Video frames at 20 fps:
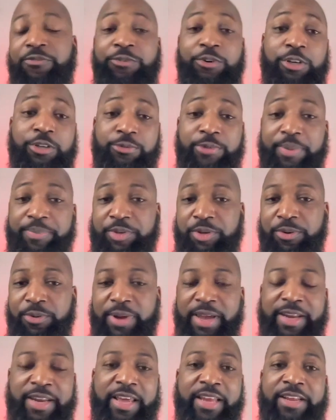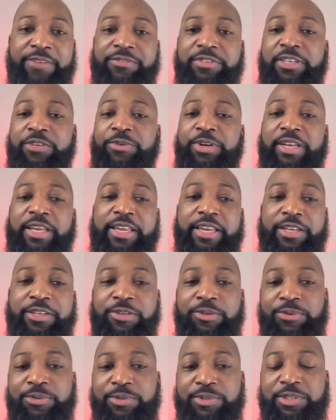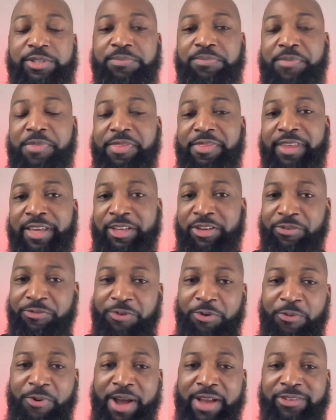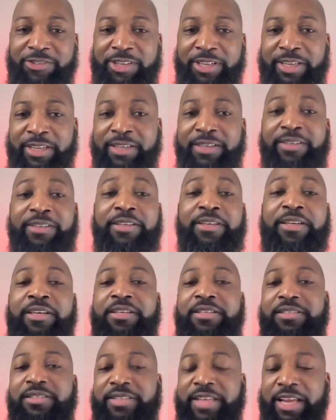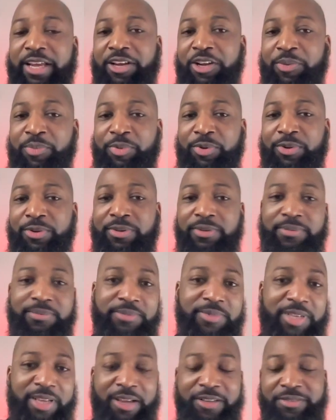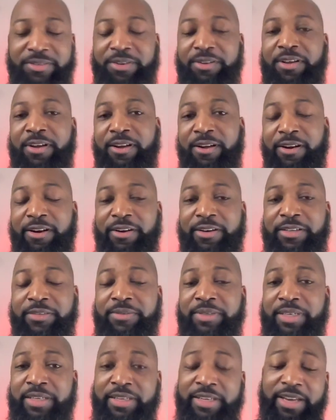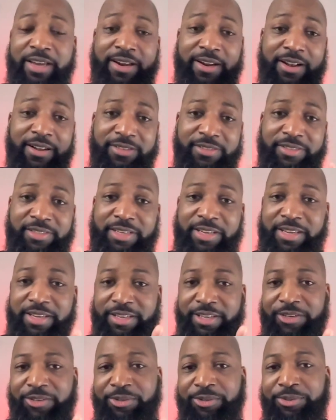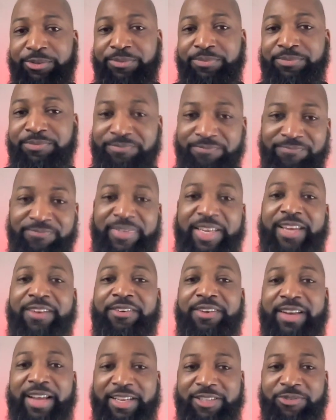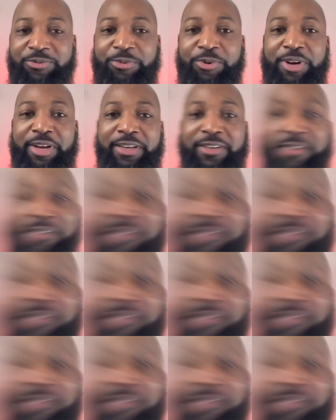for crypto and NFT related news. Thank you for watching. Stay humble, hustle hard, and I'll see you in the next one.